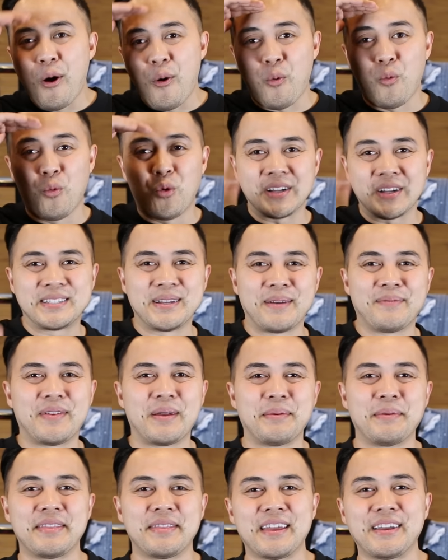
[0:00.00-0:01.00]
What's up
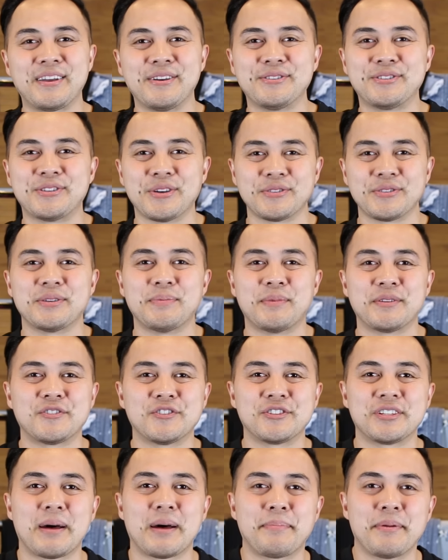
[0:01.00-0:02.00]
fam and thank you so so much
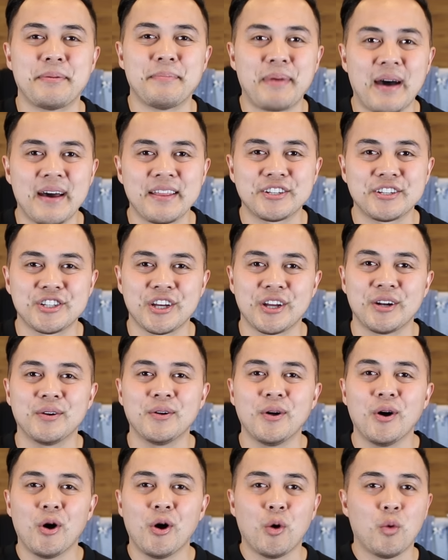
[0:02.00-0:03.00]
for stopping by the
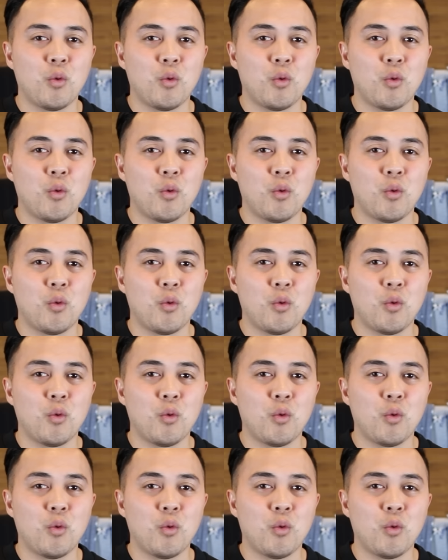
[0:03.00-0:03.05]
channel